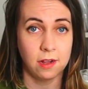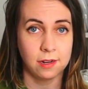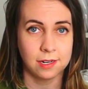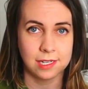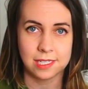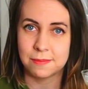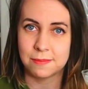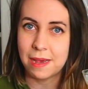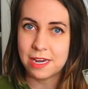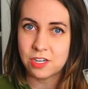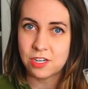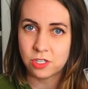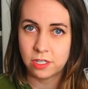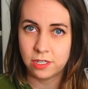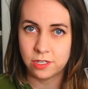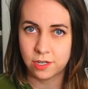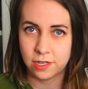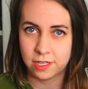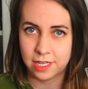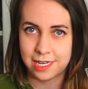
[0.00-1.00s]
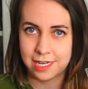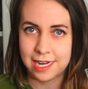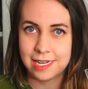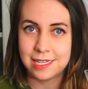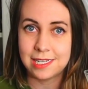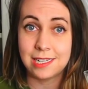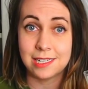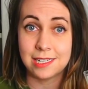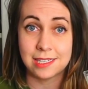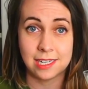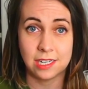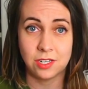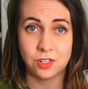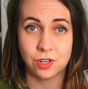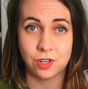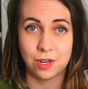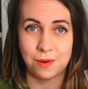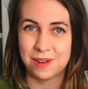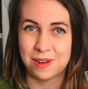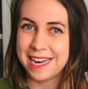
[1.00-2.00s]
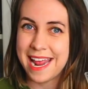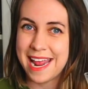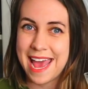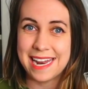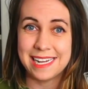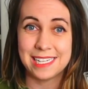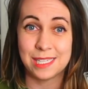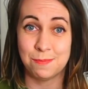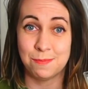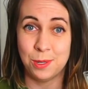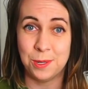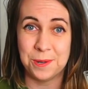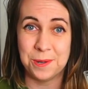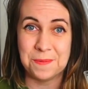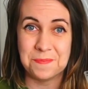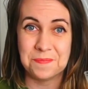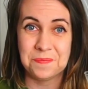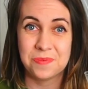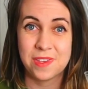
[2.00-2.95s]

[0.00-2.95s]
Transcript: especially during the 19th century when it had its boom,